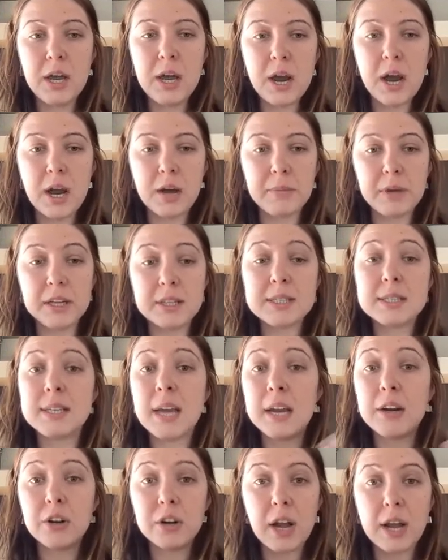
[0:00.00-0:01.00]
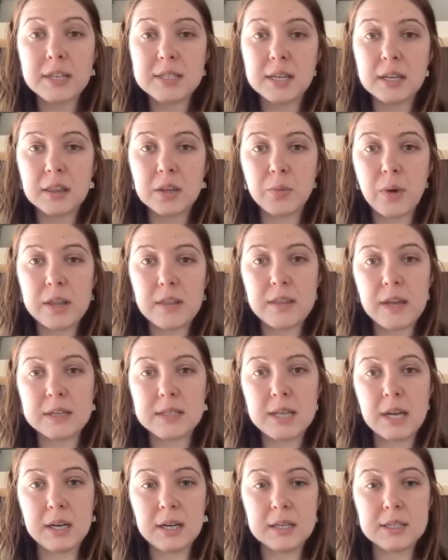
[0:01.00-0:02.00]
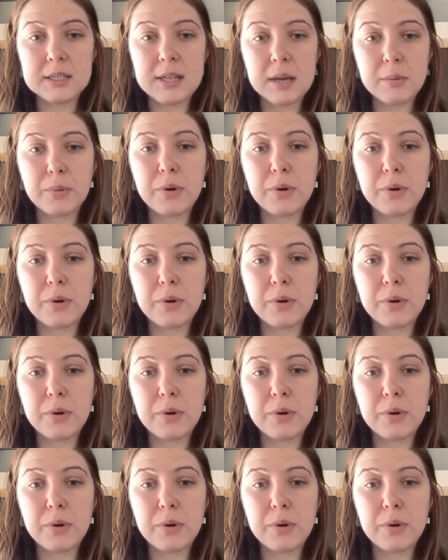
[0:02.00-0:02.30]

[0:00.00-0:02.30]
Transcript: And standardizing the way that data is then